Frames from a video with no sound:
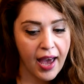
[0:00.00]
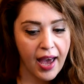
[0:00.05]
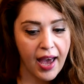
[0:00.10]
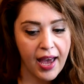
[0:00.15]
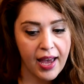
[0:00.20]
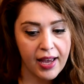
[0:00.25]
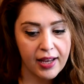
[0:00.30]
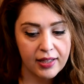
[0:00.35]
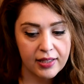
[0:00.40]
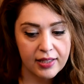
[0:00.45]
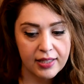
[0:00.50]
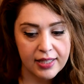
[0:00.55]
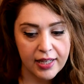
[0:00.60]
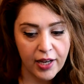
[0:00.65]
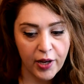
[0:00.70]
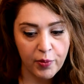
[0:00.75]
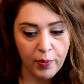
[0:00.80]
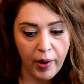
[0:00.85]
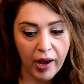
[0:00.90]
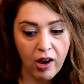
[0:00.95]
And
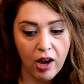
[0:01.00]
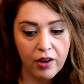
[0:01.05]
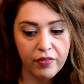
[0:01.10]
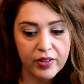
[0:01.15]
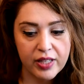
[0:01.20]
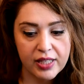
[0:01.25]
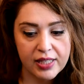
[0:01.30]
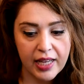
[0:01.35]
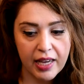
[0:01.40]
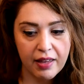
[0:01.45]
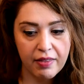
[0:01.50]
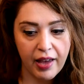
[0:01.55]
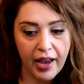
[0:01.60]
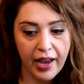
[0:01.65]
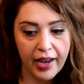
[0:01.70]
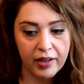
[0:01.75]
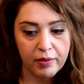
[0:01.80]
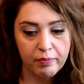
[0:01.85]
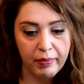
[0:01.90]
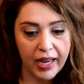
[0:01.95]
I often say
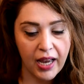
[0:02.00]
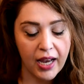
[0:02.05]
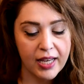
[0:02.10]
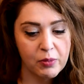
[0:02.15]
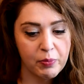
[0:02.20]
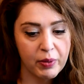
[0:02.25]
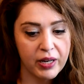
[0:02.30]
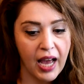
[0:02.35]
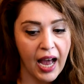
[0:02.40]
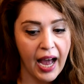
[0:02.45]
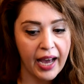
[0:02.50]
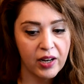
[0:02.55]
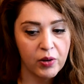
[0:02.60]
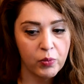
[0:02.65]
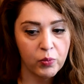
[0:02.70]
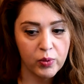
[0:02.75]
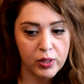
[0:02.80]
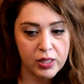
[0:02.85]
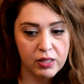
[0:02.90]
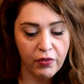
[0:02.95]
that my husband
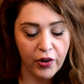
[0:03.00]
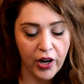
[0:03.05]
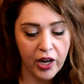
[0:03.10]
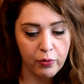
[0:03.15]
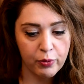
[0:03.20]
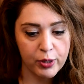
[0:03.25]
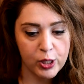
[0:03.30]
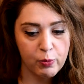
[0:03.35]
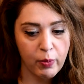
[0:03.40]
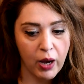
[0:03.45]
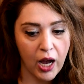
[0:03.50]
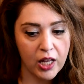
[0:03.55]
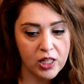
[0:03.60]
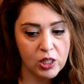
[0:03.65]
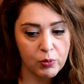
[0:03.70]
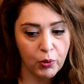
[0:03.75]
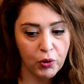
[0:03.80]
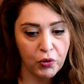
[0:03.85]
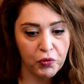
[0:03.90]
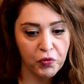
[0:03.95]
Adam was very
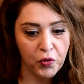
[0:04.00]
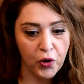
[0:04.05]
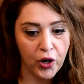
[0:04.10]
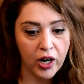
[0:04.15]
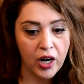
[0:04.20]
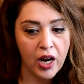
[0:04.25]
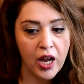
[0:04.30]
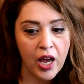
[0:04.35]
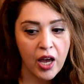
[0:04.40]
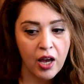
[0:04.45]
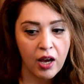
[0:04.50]
responsible for